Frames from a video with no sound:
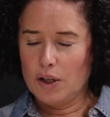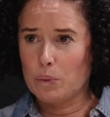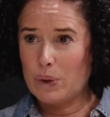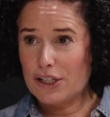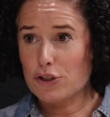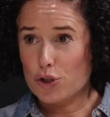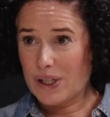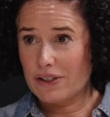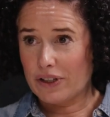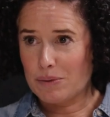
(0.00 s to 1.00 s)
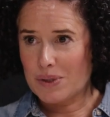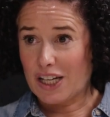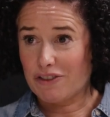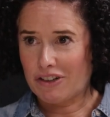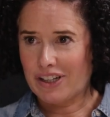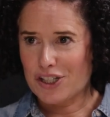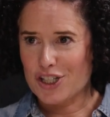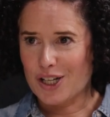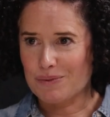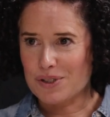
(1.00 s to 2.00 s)
We know that 25% of our energy
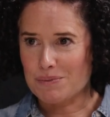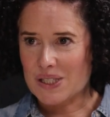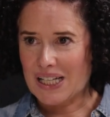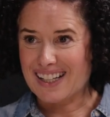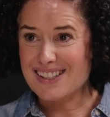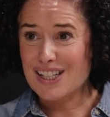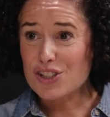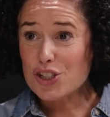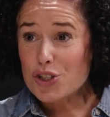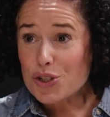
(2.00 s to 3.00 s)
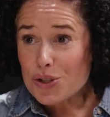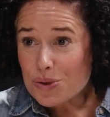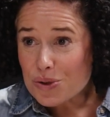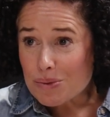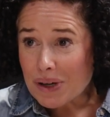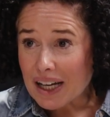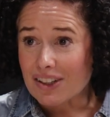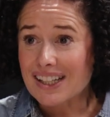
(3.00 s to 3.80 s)
comes from snacks. That's a huge amount.